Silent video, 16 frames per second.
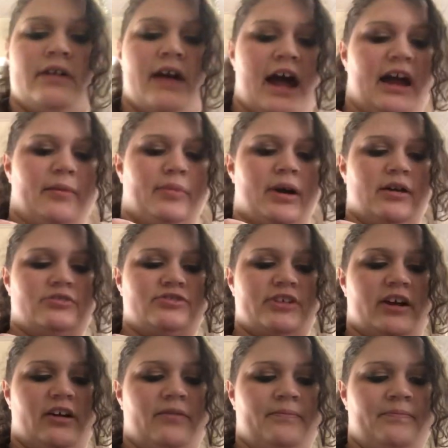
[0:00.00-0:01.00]
Eyebrow
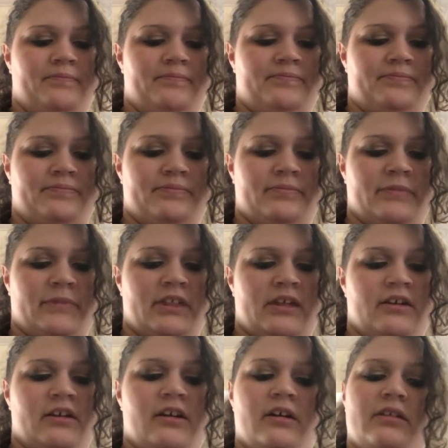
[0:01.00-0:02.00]
Gel.
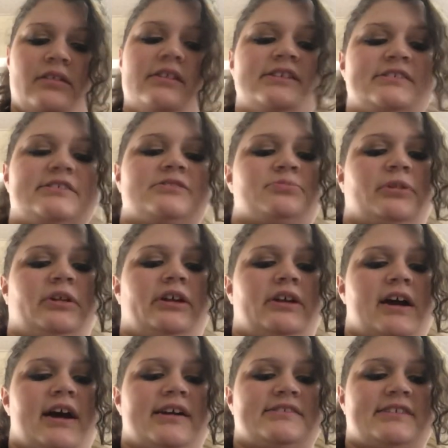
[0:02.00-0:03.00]
This is really
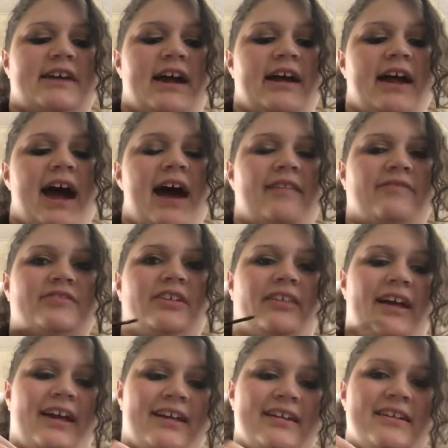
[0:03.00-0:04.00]
nice. I have to
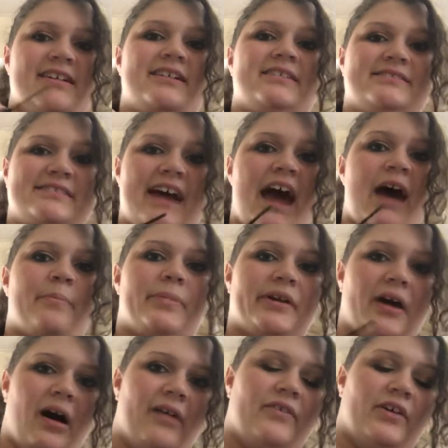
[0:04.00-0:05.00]
like tap it
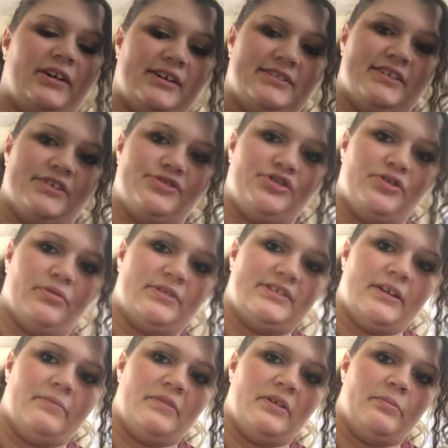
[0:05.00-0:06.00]
off on a tissue or
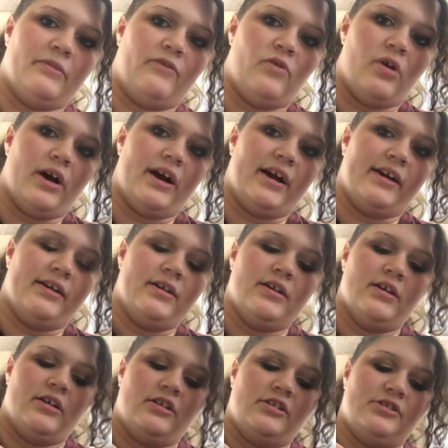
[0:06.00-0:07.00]
something before I
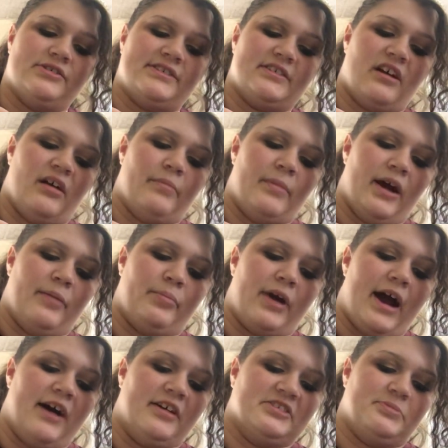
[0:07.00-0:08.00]
use it on my
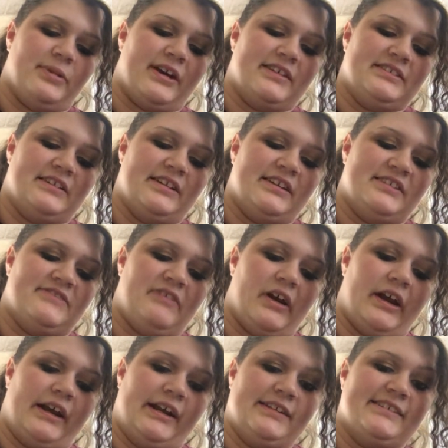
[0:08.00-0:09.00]
brows, because it is
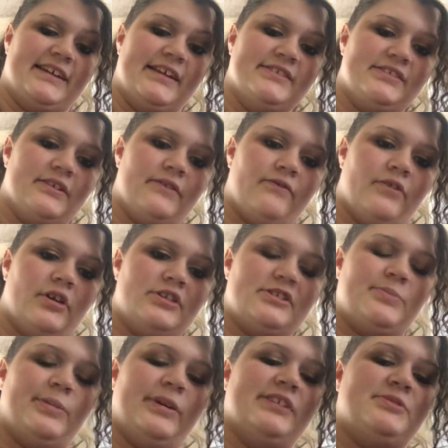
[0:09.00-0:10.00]
very intense at
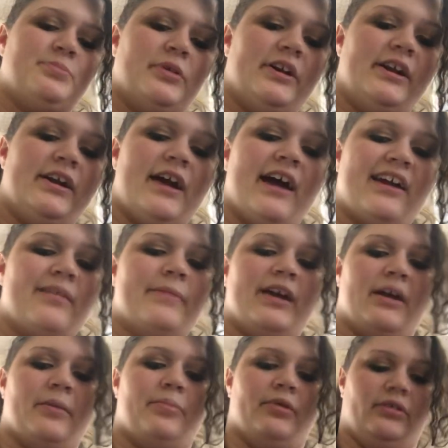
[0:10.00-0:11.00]
first, but it's pretty, I can
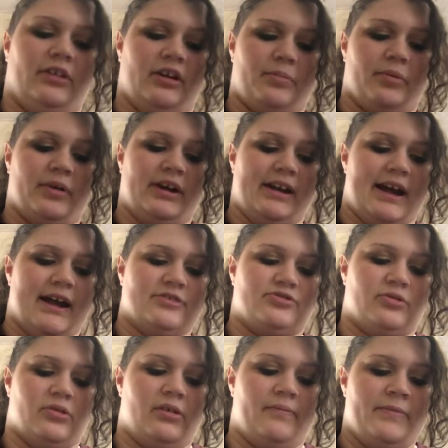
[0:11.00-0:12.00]
make it look pretty
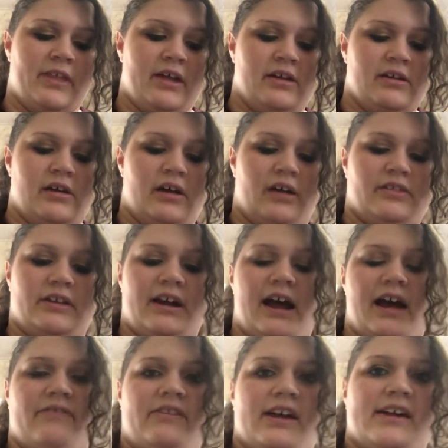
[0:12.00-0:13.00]
natural. And then I
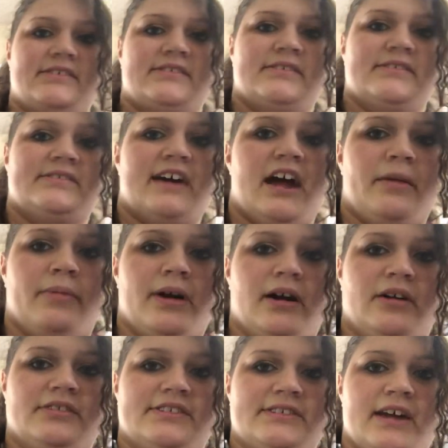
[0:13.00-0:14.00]
have the Essence
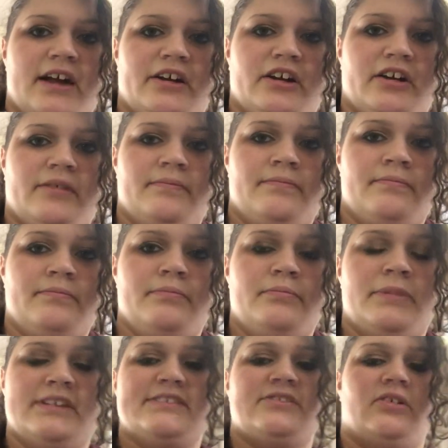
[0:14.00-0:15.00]
Eyebrow Designer
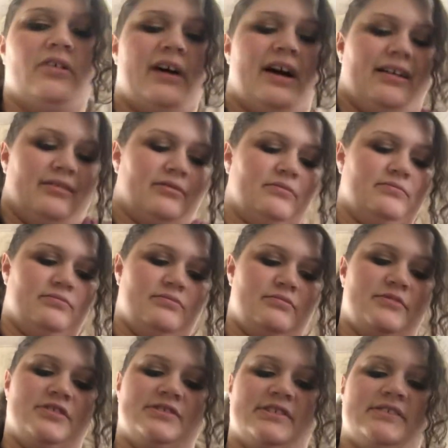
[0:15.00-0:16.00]
pencil. I don't
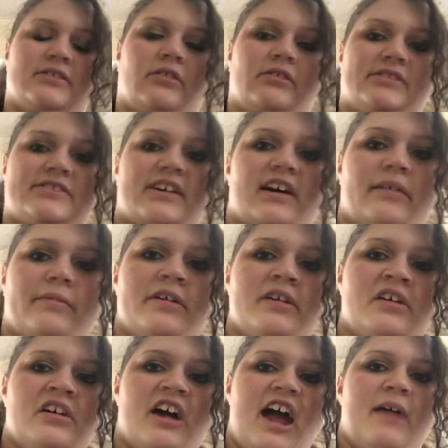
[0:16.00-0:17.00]
use this all the time.
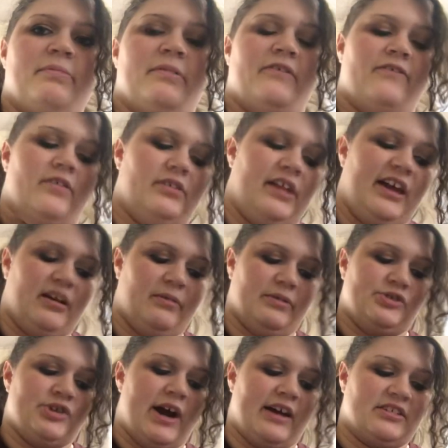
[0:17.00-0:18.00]
I prefer like a
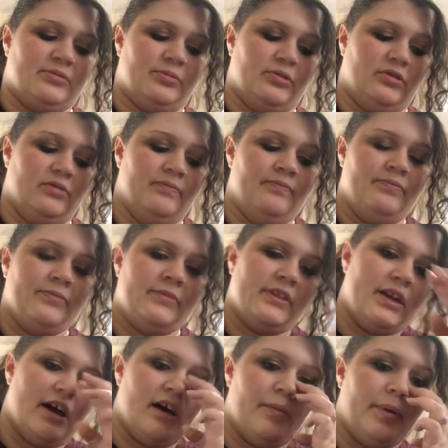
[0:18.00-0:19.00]
retractable
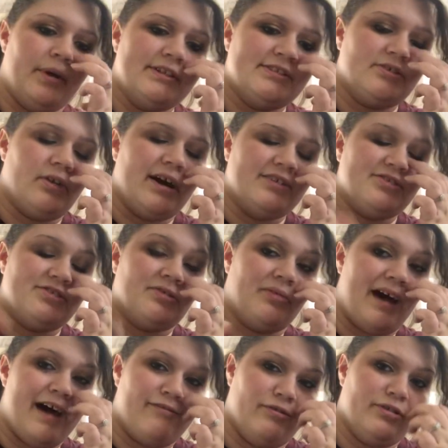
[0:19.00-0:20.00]
pencil. I just don't
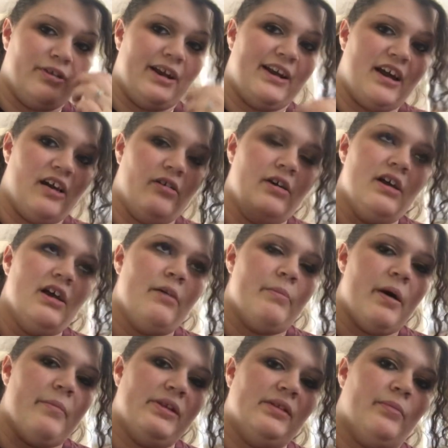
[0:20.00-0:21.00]
have one right now,
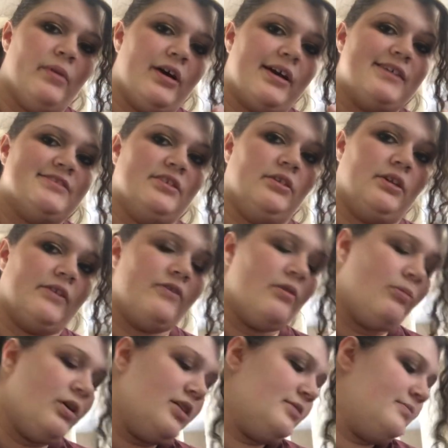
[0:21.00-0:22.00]
but I'm in the market to look for
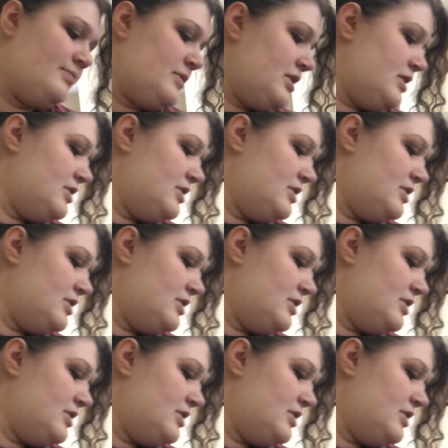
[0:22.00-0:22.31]
one.